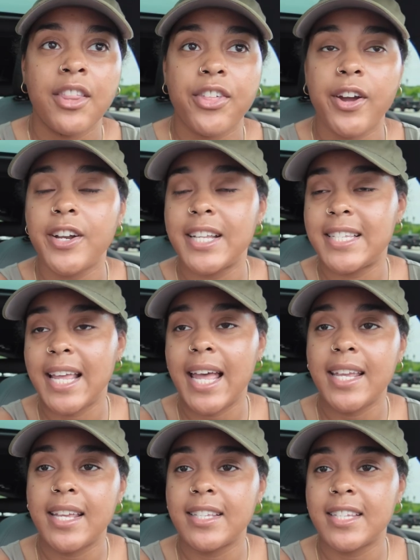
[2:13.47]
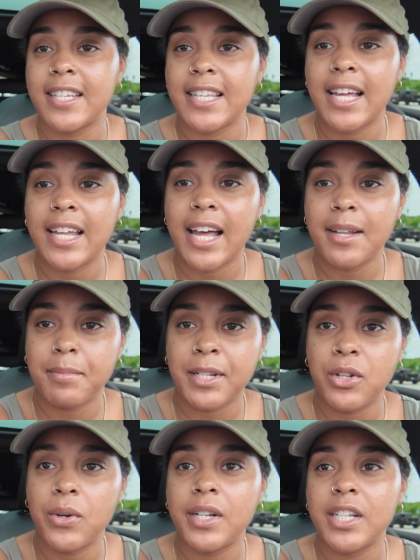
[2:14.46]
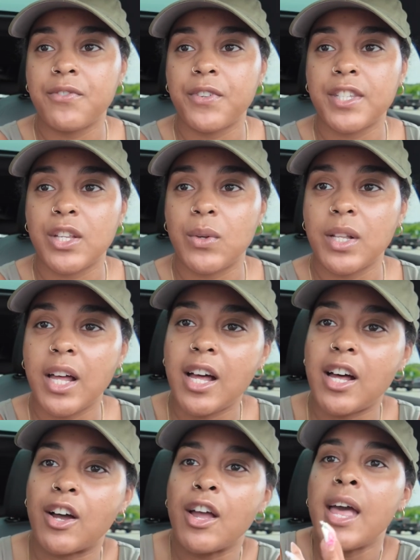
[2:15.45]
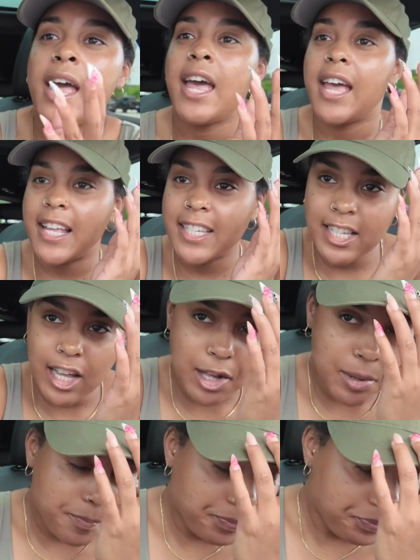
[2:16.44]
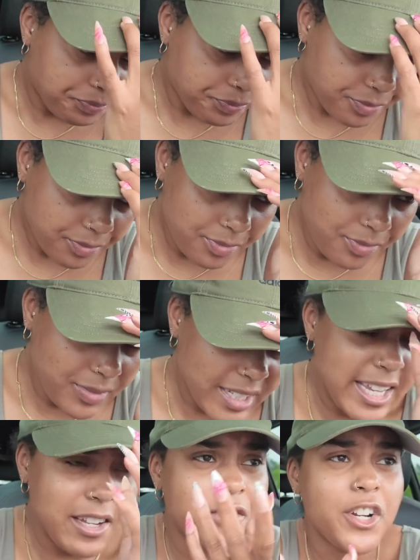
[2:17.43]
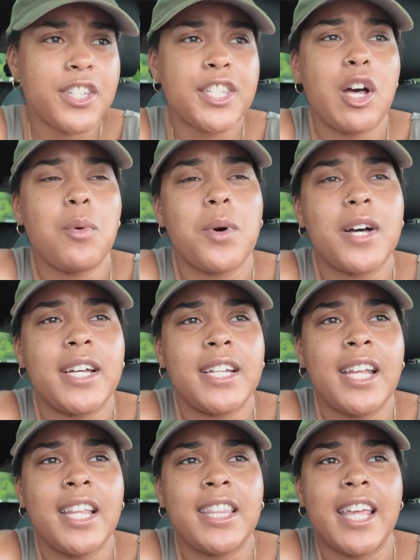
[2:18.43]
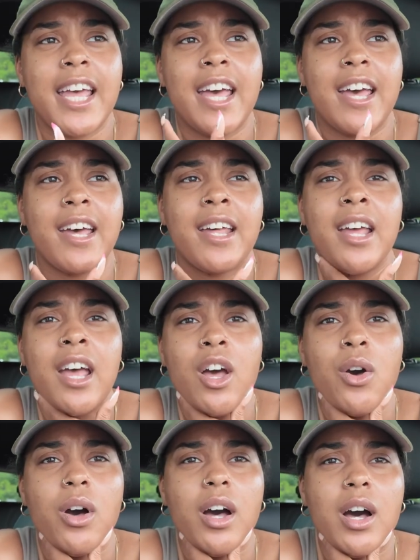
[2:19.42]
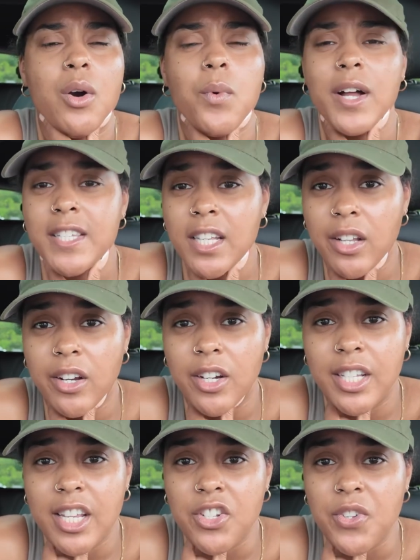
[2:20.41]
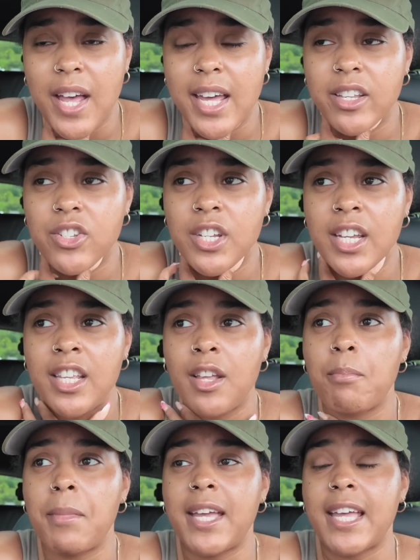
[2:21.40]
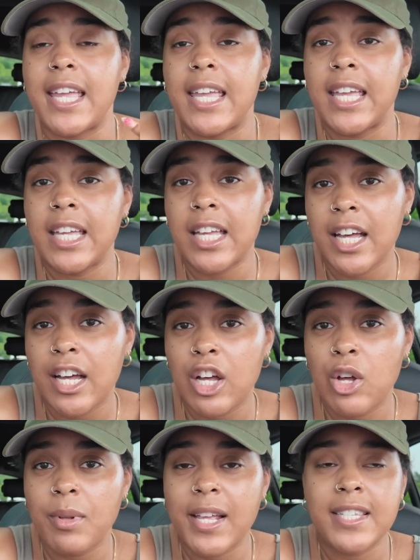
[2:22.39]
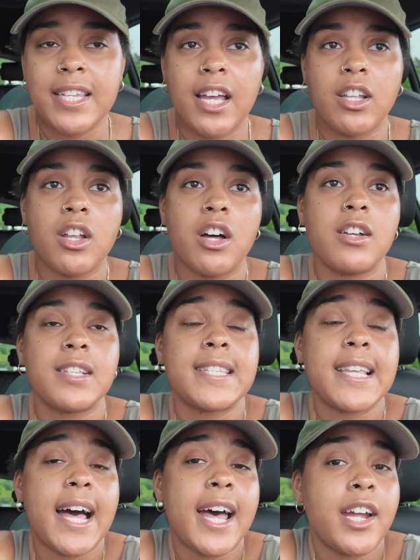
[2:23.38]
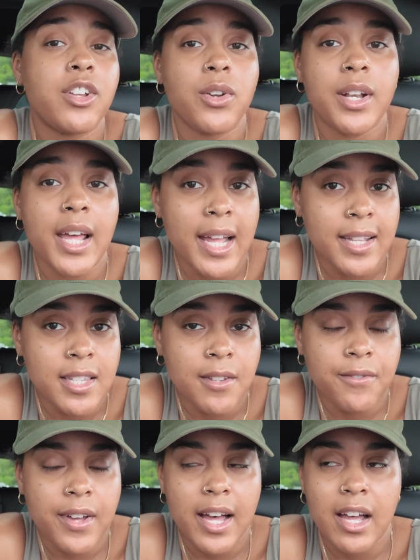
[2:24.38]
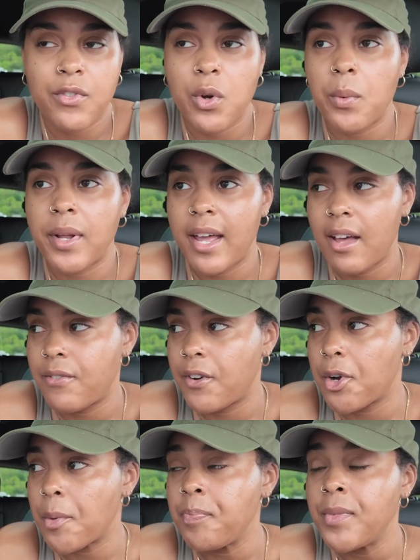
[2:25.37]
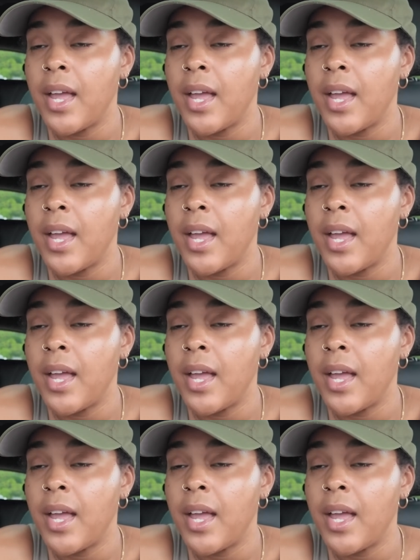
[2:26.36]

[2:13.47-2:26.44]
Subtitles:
30 seconds because I've been doing this for so long. And so if you're someone that wants to learn this strategy, make an income, let's say alongside your 9 to 5 or whatever,